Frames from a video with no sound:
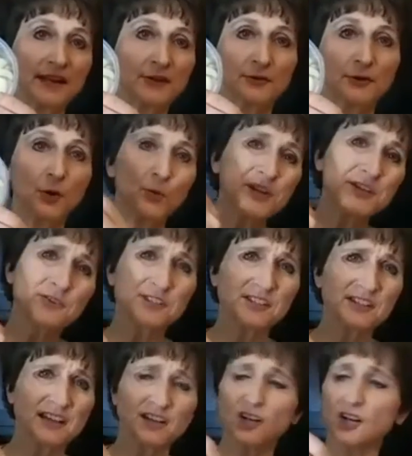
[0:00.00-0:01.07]
I don't know. We use a
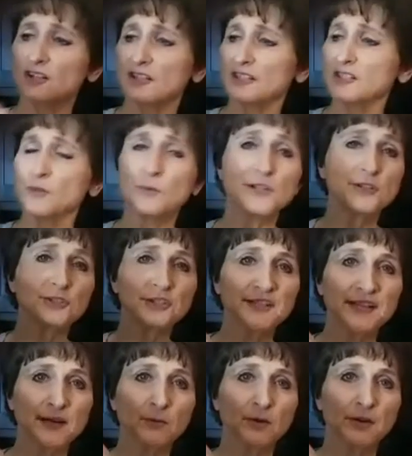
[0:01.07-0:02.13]
lot of garlic, so we usually
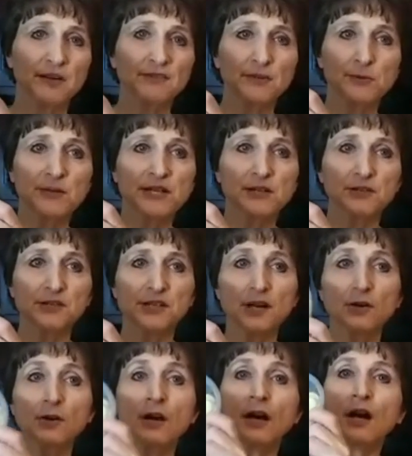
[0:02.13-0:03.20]
get one every week or
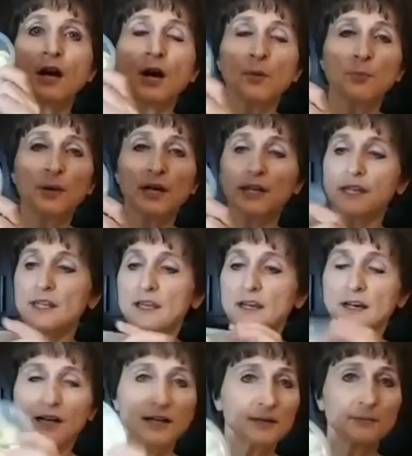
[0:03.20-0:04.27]
so. But
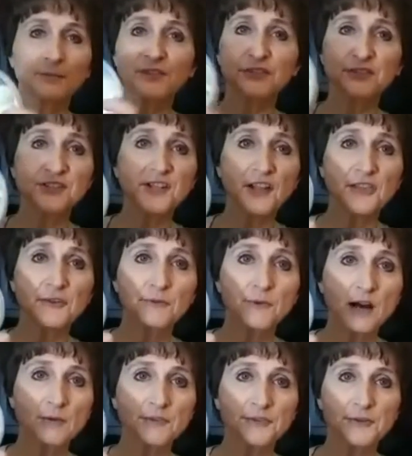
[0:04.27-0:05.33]
there's nothing
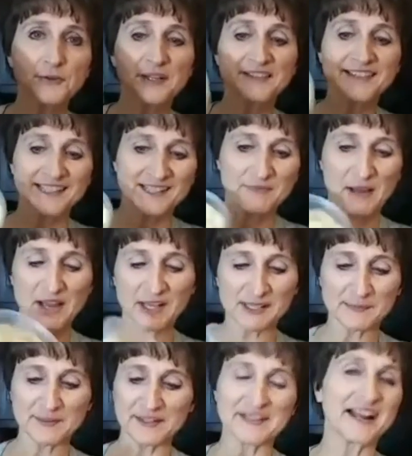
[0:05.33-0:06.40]
wrong with doing this. My
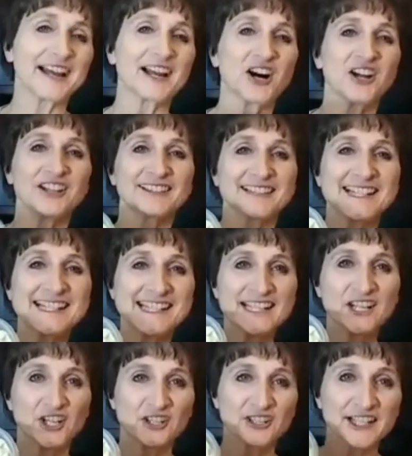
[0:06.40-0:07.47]
husband and I call it lazy
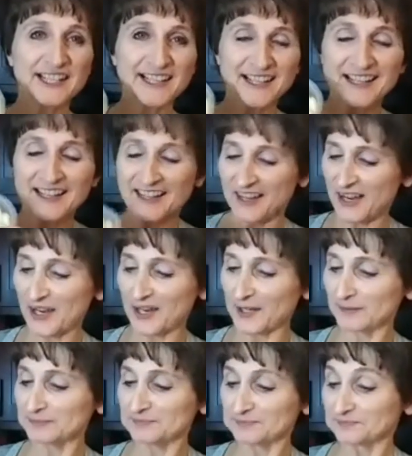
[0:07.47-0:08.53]
garlic.
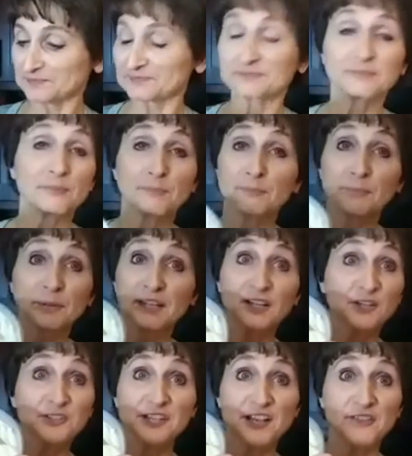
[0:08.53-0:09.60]
But it
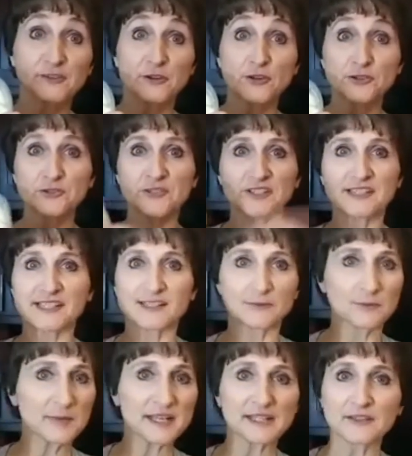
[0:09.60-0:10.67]
goes on the grocery list. And
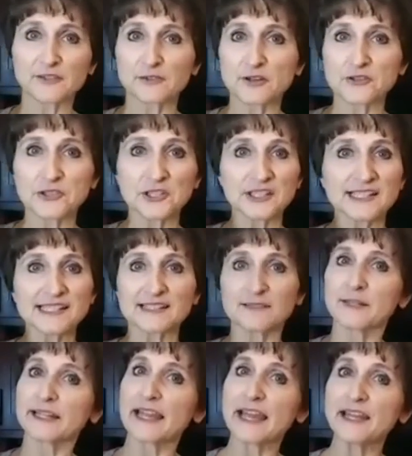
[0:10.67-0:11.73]
we're making the grocery list. I'm
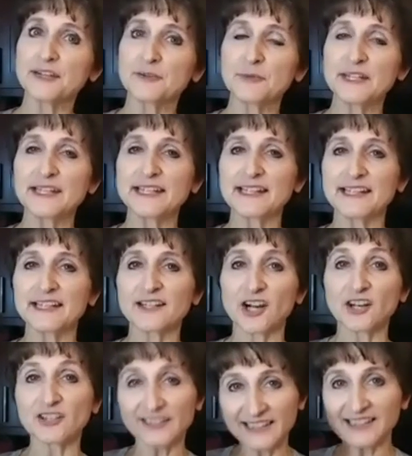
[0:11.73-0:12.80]
like, hey, do we need any
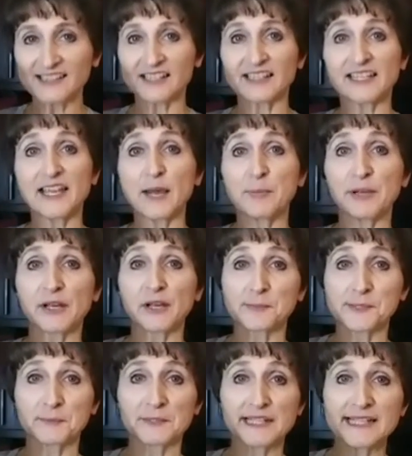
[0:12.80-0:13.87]
garlic? He's like, yeah, pick up
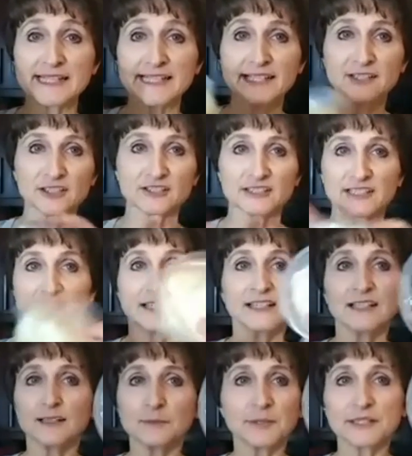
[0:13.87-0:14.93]
some lazy garlic.
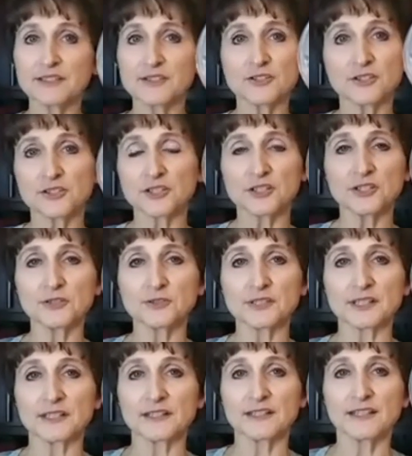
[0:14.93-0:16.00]
Because you can just use
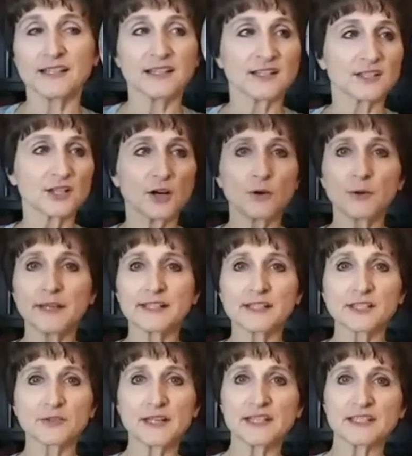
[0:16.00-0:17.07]
it. So
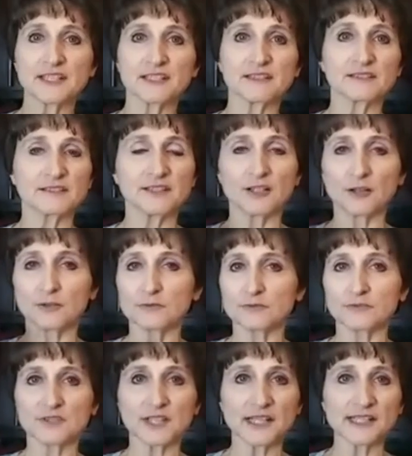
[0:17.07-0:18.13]
it's great to, you
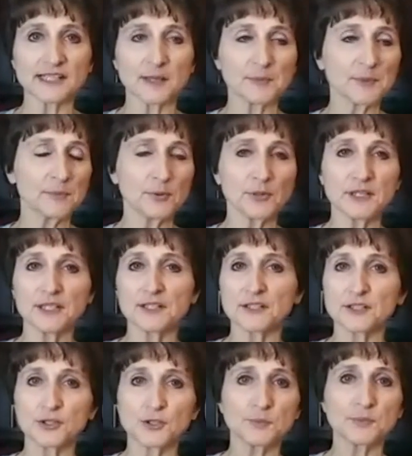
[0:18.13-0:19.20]
know, dice up and put into
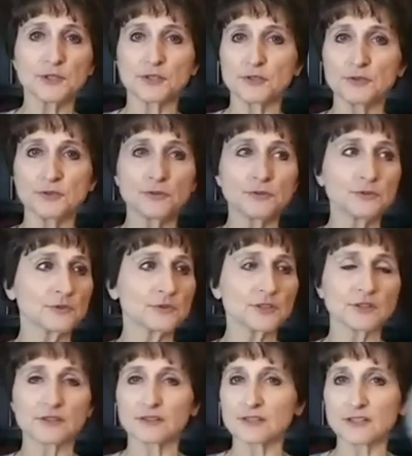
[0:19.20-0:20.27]
soup,
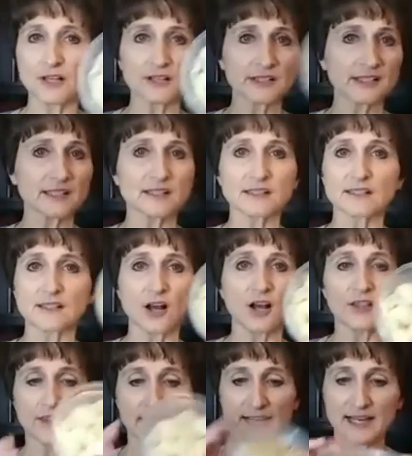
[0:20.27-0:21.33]
stews, salsas,
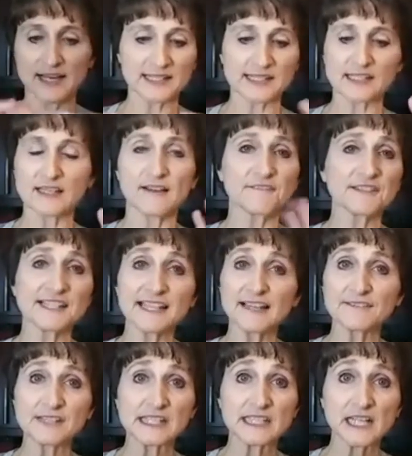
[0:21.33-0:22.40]
all that kind of stuff.
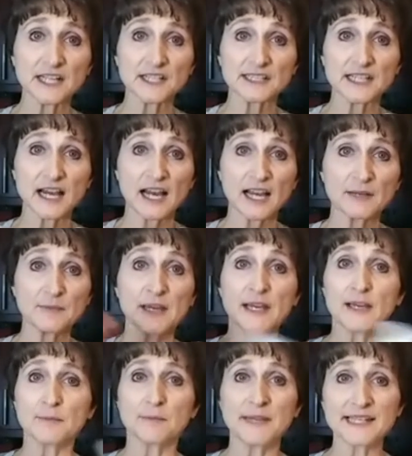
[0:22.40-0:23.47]
Saves a ton of time,
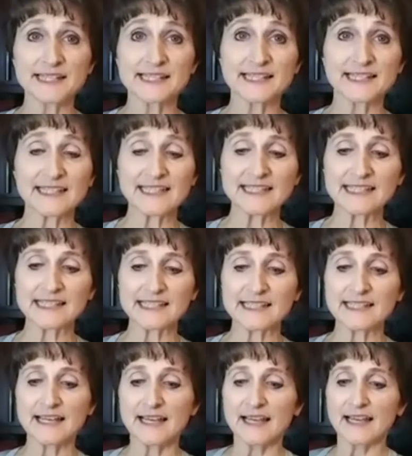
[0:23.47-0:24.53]
makes it
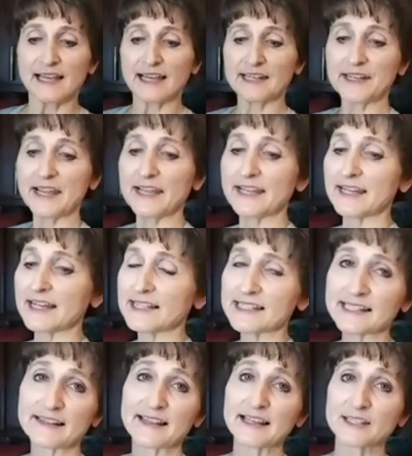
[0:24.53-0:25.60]
easy. And hey
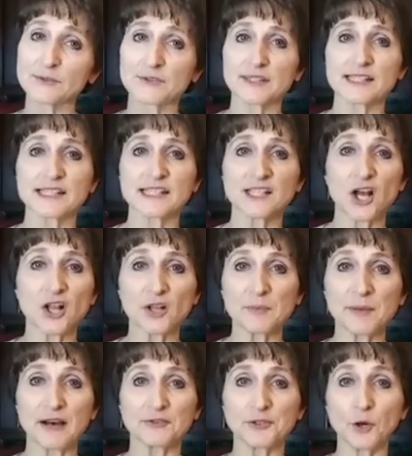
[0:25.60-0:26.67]
guys, that's what this is all
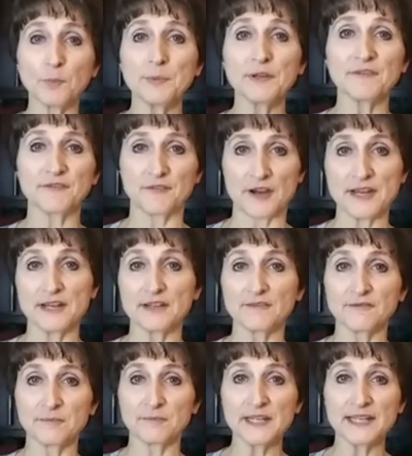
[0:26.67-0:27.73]
about. Don't be afraid
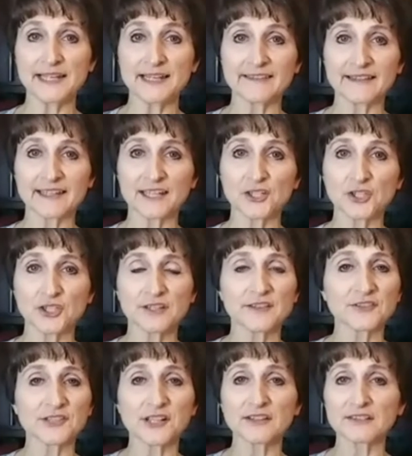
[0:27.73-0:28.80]
of being in the kitchen.
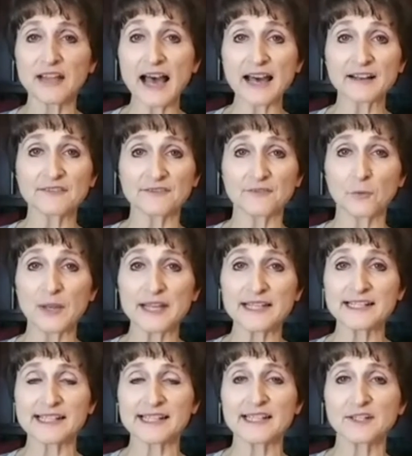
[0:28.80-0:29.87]
There's a lot of
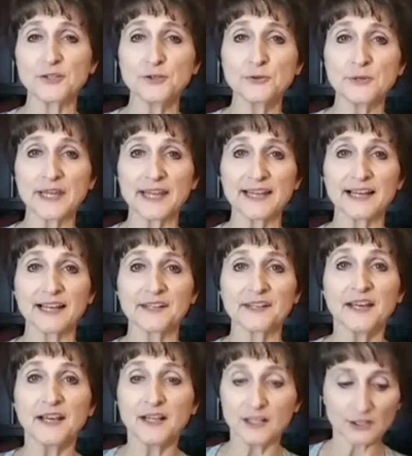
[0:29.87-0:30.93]
ways that you
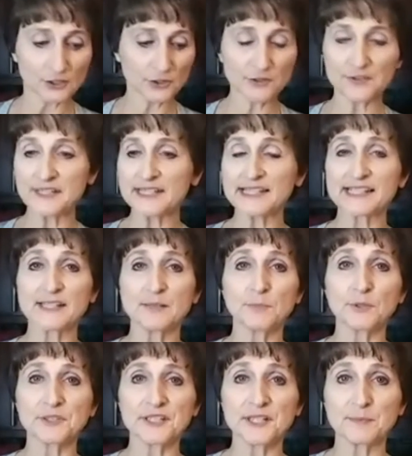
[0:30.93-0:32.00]
can learn these
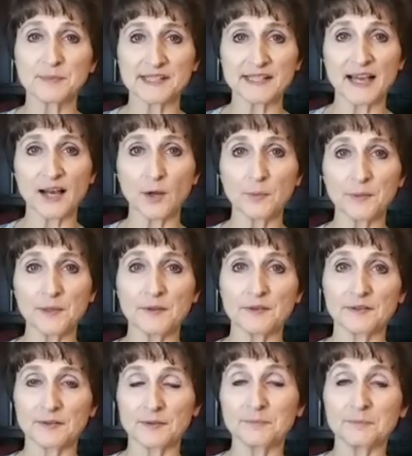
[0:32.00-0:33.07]
simple tips to help
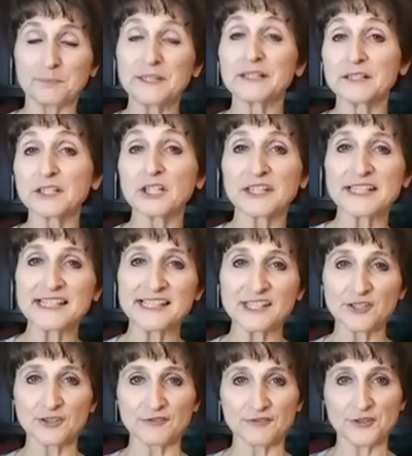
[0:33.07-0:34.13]
it be a little
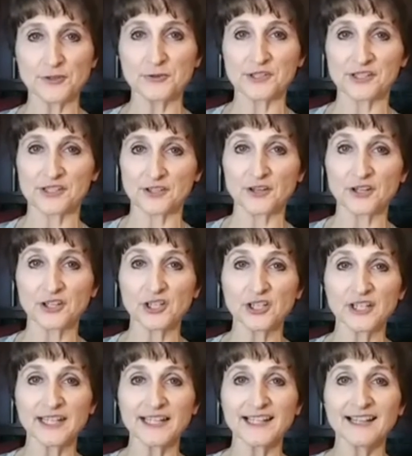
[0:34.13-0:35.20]
easier for you to start
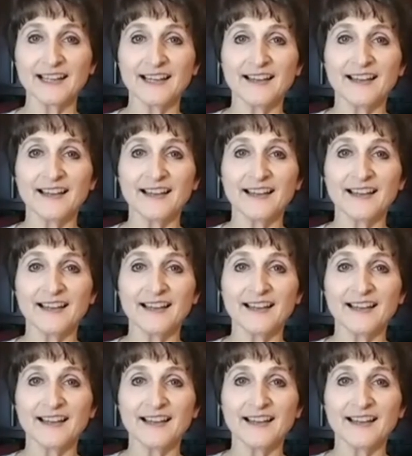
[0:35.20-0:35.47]
cooking.